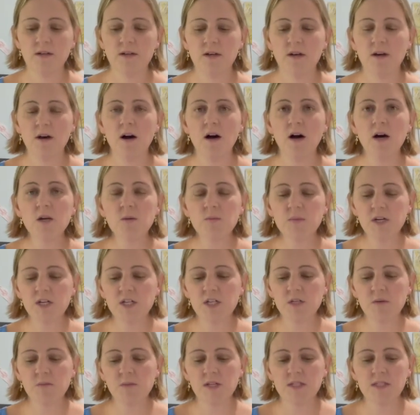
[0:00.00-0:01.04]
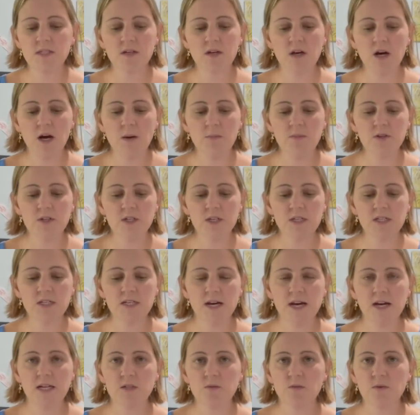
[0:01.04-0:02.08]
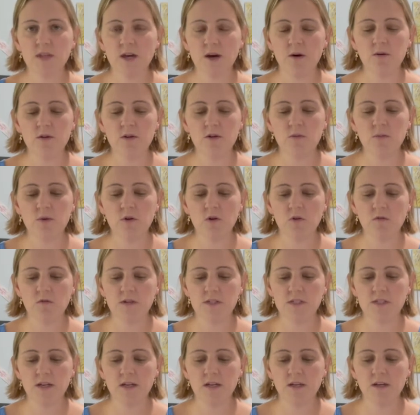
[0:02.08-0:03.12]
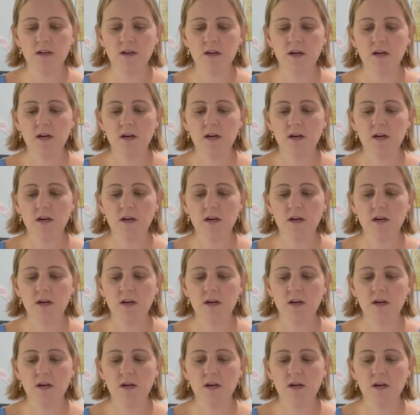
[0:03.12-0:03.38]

Automation means accomplishing a task without human oversight.